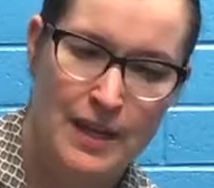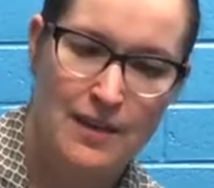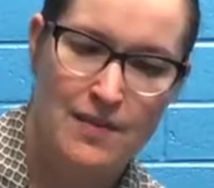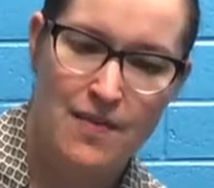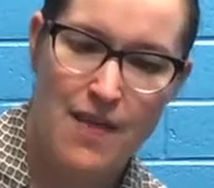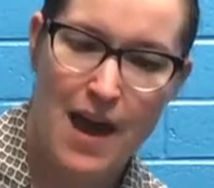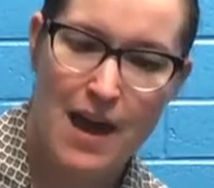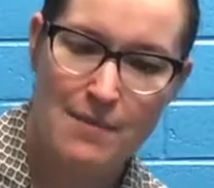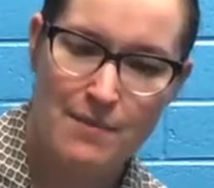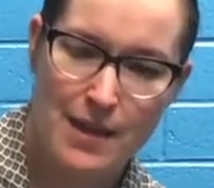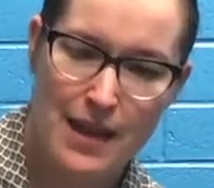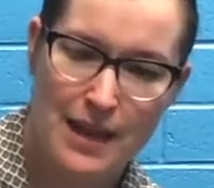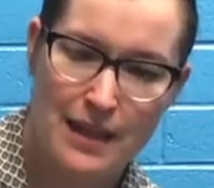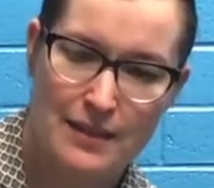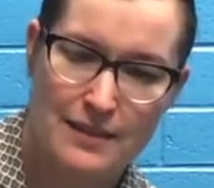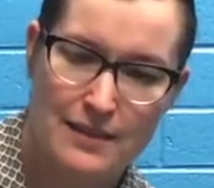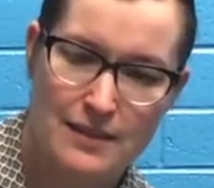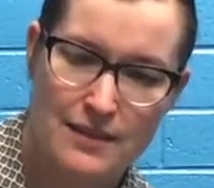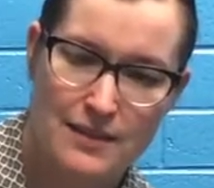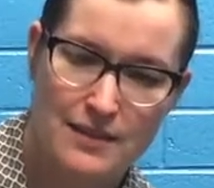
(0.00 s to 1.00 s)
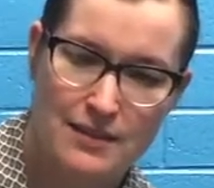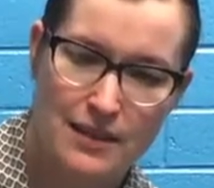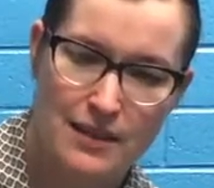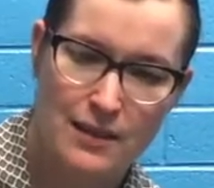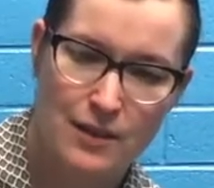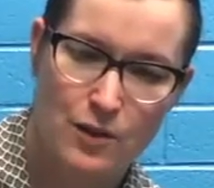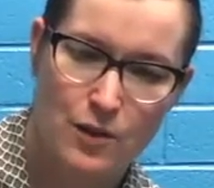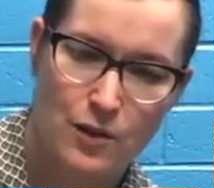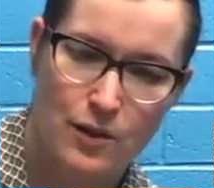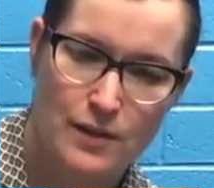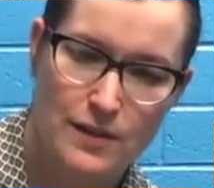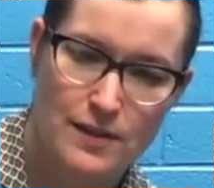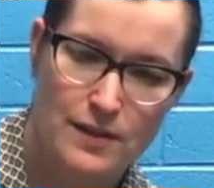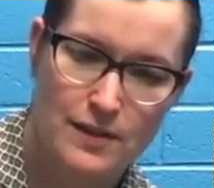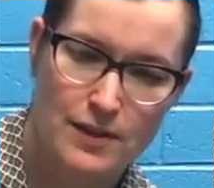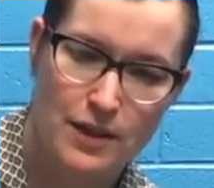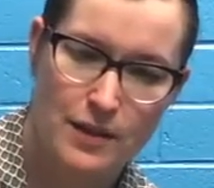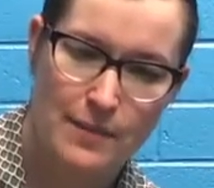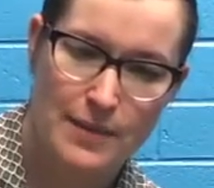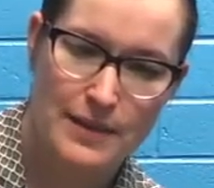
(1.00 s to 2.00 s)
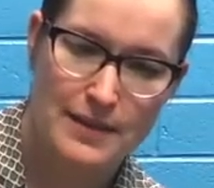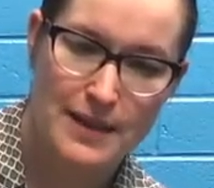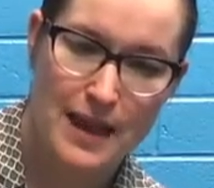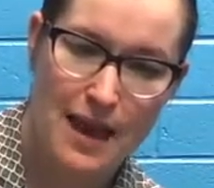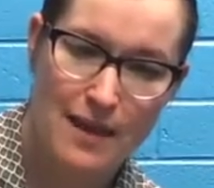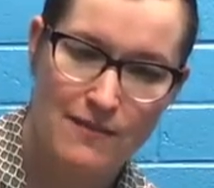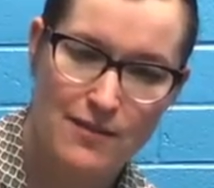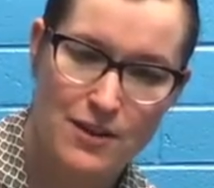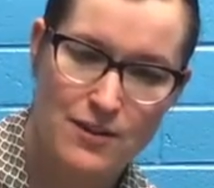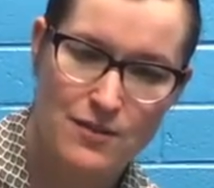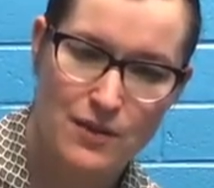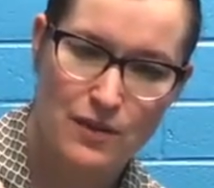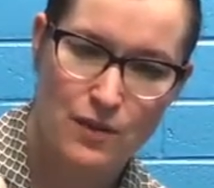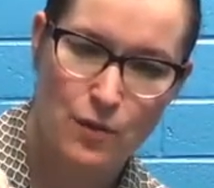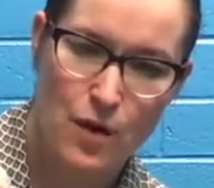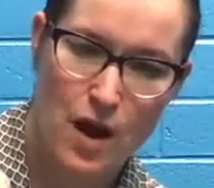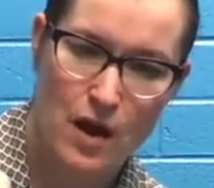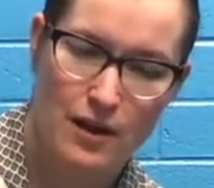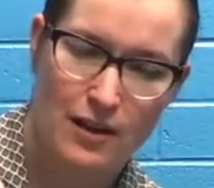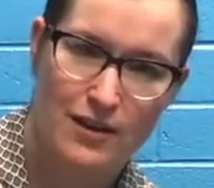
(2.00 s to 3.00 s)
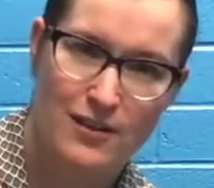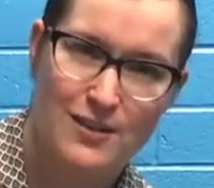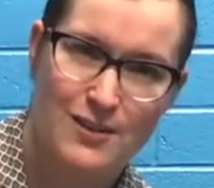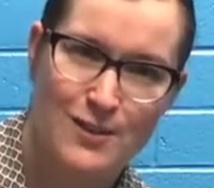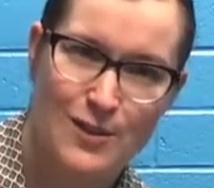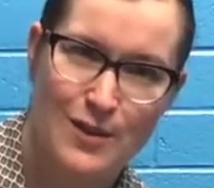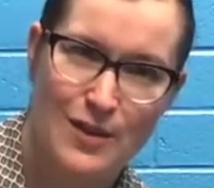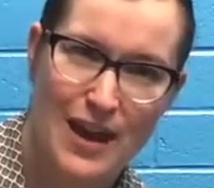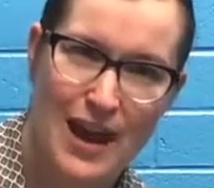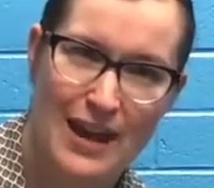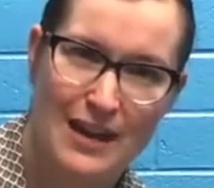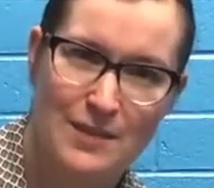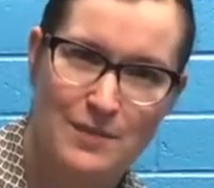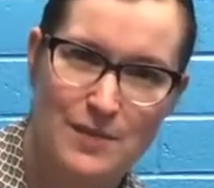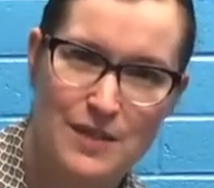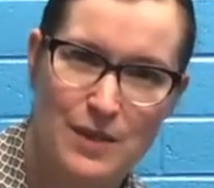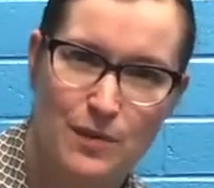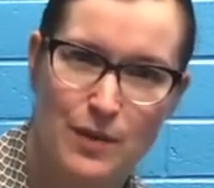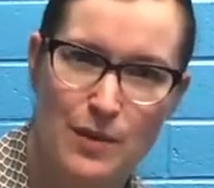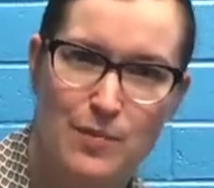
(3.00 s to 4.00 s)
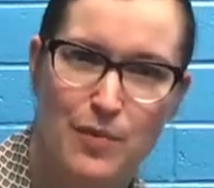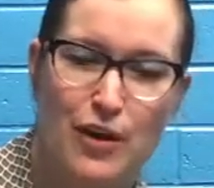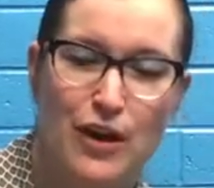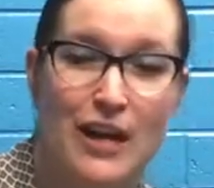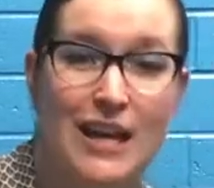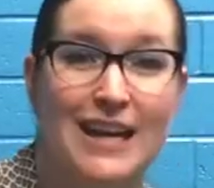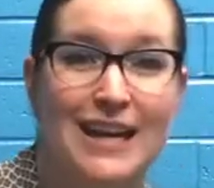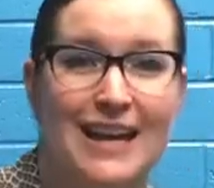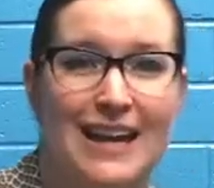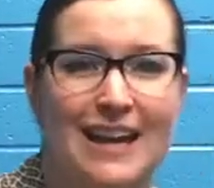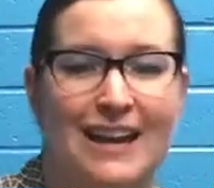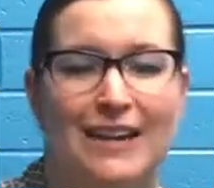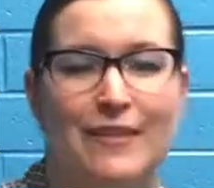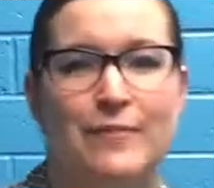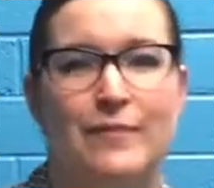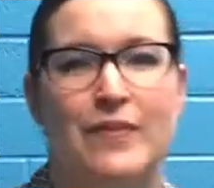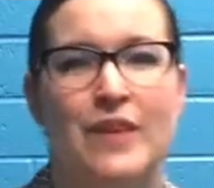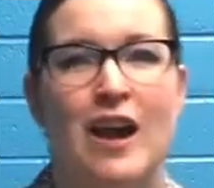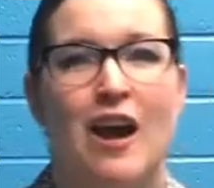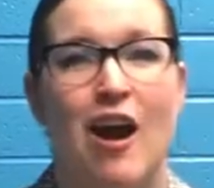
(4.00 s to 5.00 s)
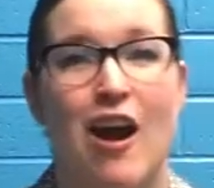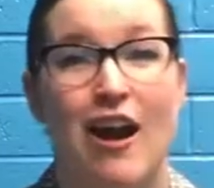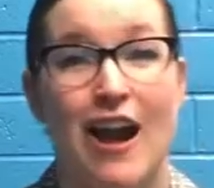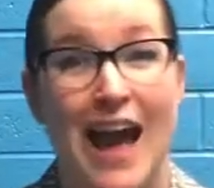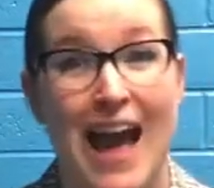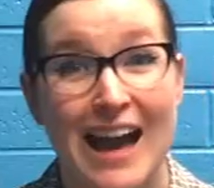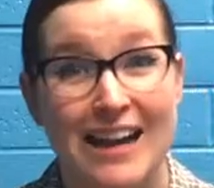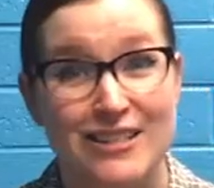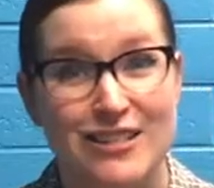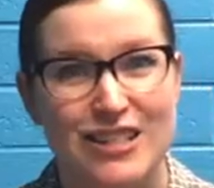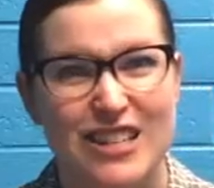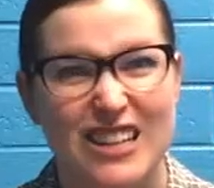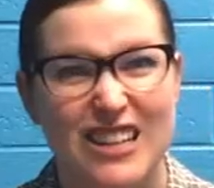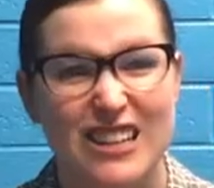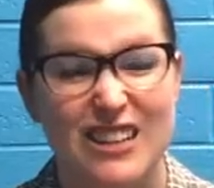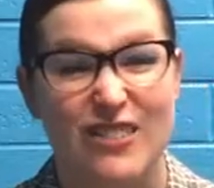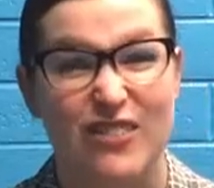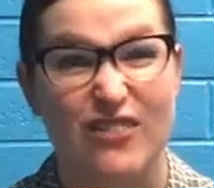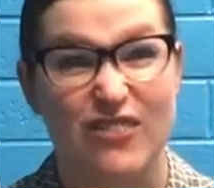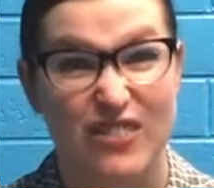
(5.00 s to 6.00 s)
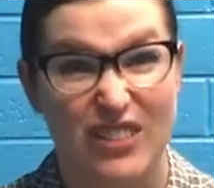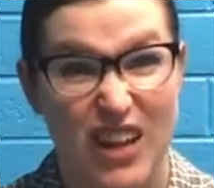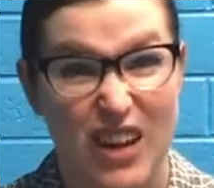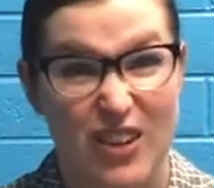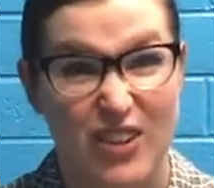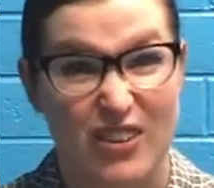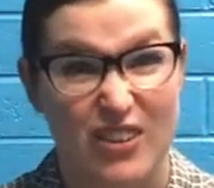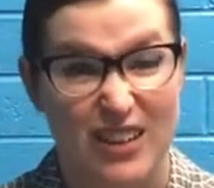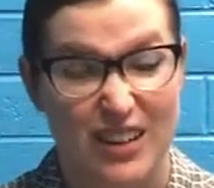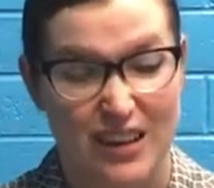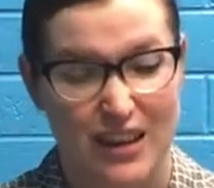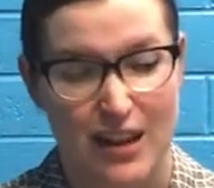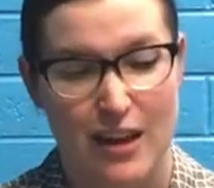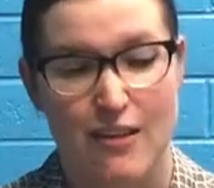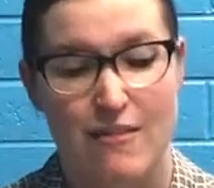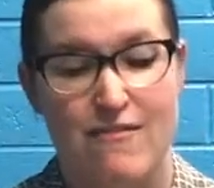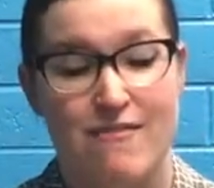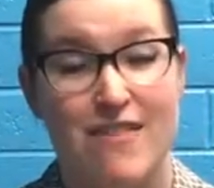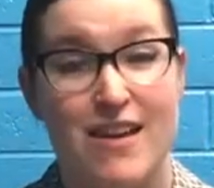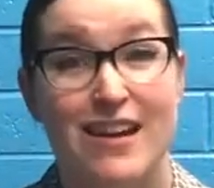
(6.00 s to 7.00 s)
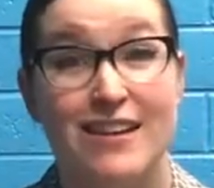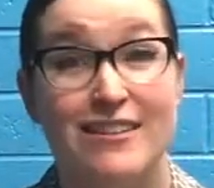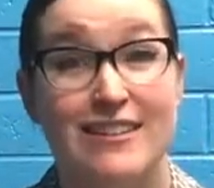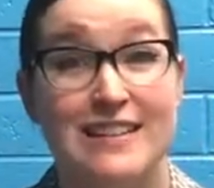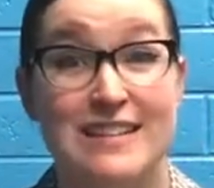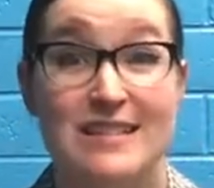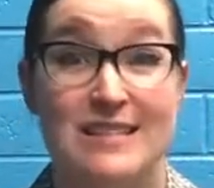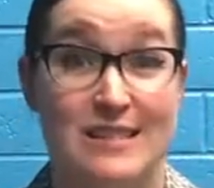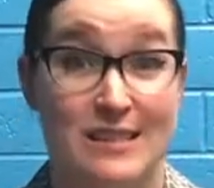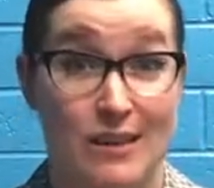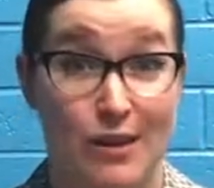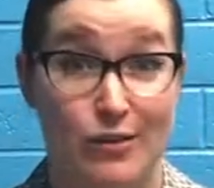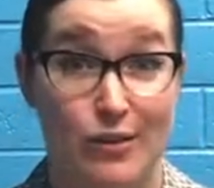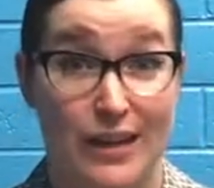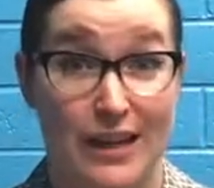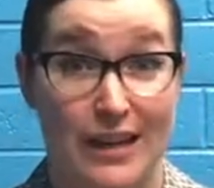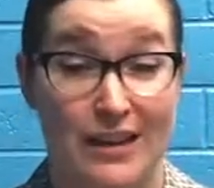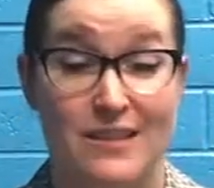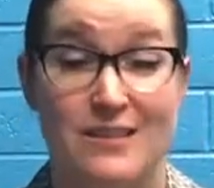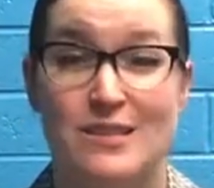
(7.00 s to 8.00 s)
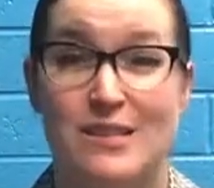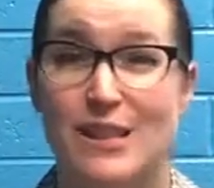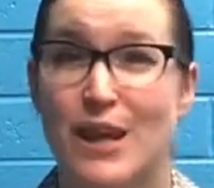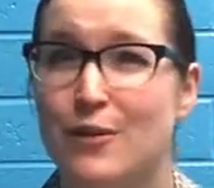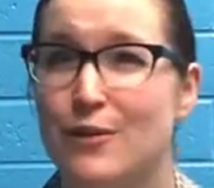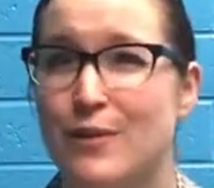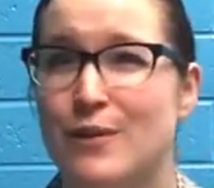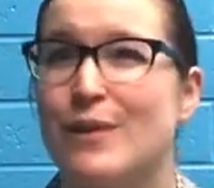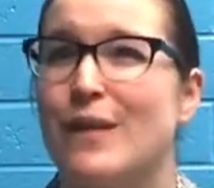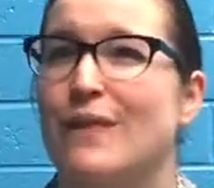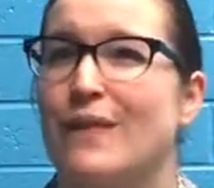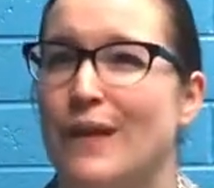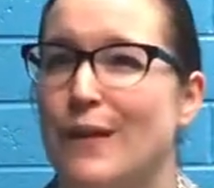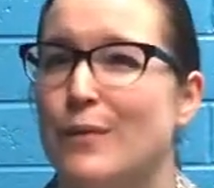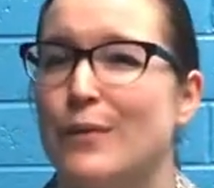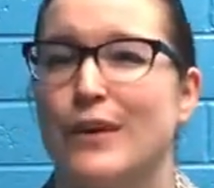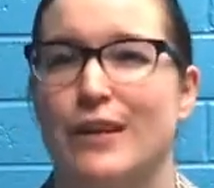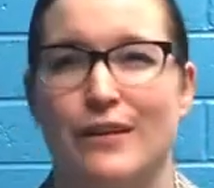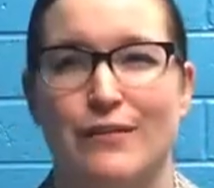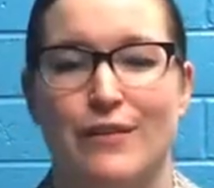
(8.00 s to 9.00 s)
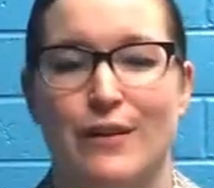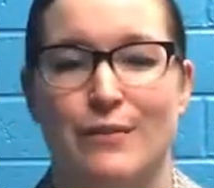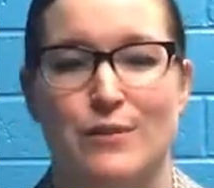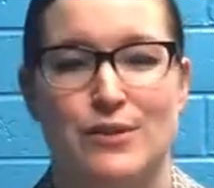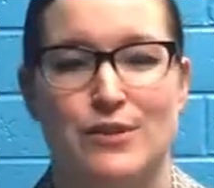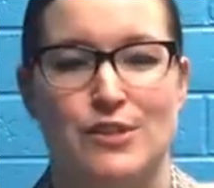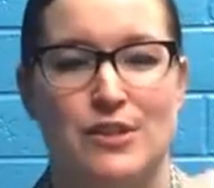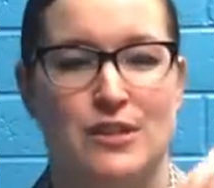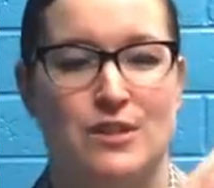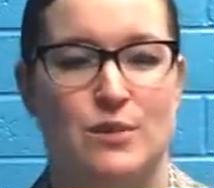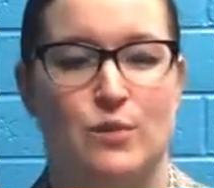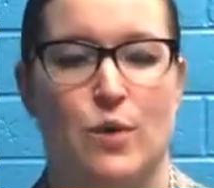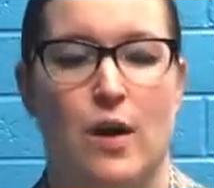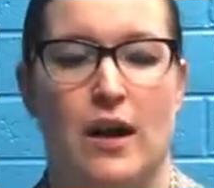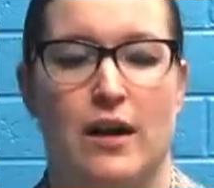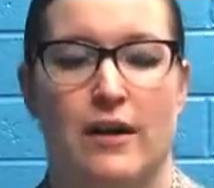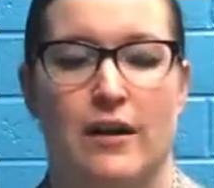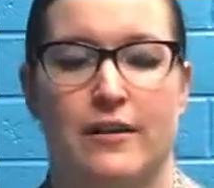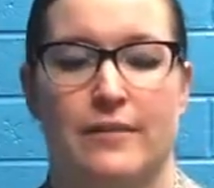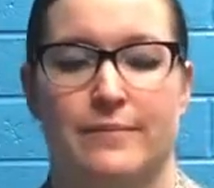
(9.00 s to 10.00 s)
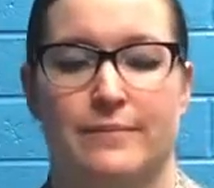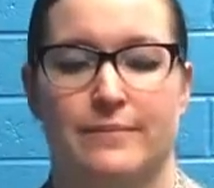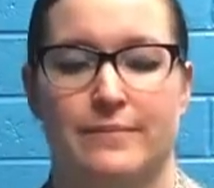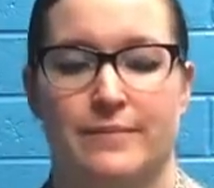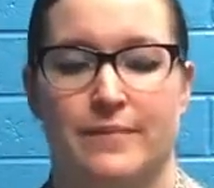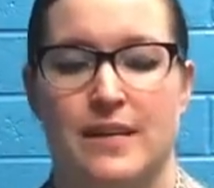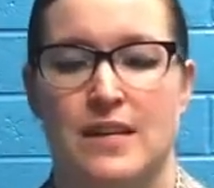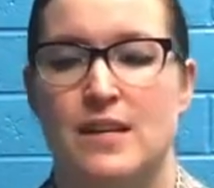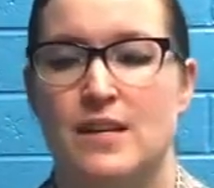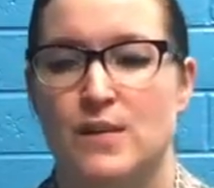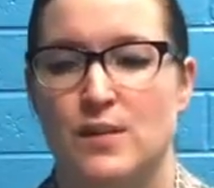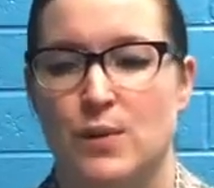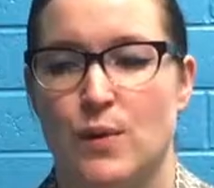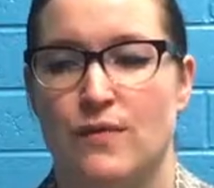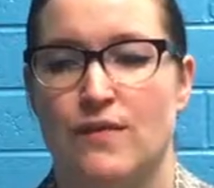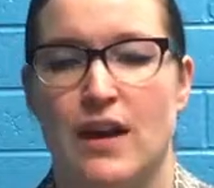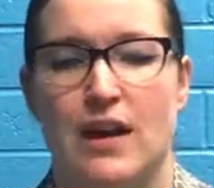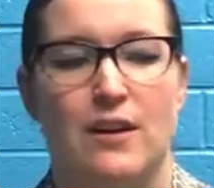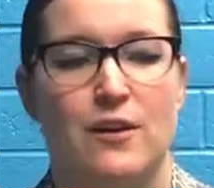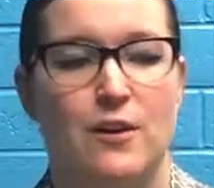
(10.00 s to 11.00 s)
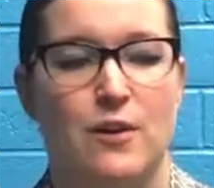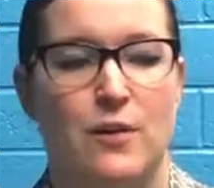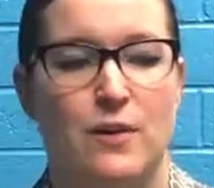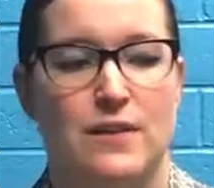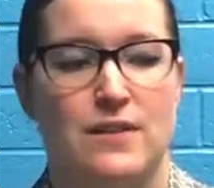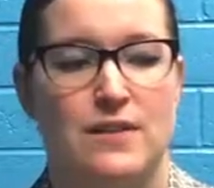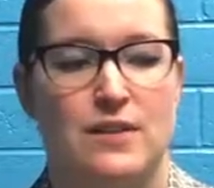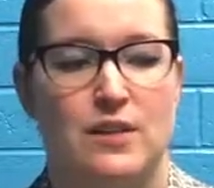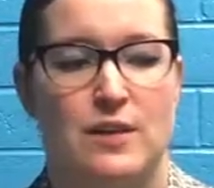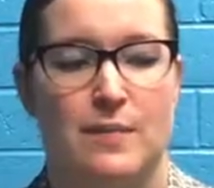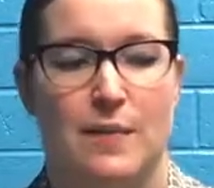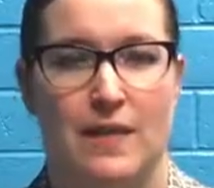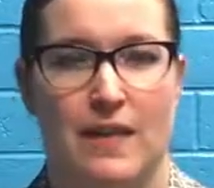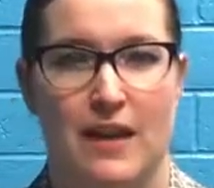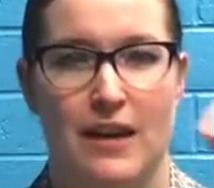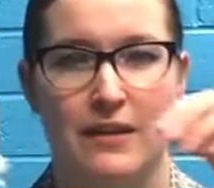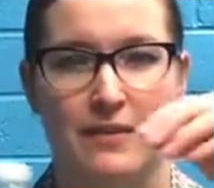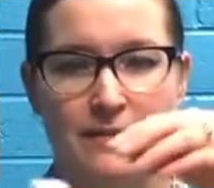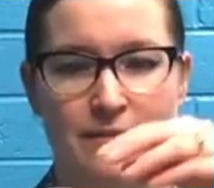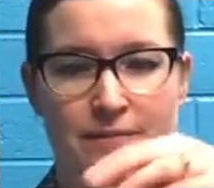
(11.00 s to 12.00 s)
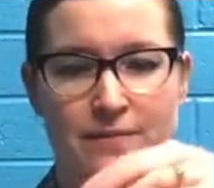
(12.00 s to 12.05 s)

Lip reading: That means that the corn syrup is heavier than the water, so the items that we put in it are actually going to float very slowly, slower than they would if it was just water. So we've got our corn syrup in there.